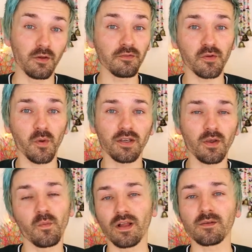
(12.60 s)
Hello everyone
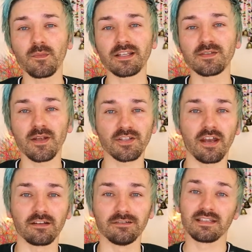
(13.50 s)
and welcome back to my
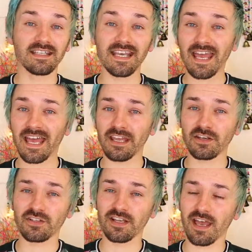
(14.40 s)
channel. Today I
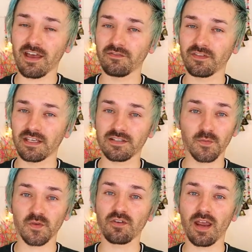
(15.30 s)
actually have a
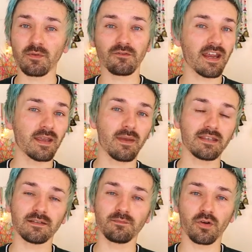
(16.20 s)
subscriber
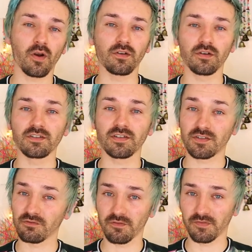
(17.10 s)
recommended product
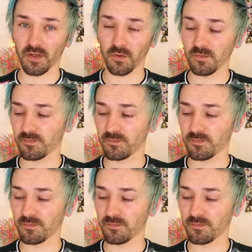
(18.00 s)
to review.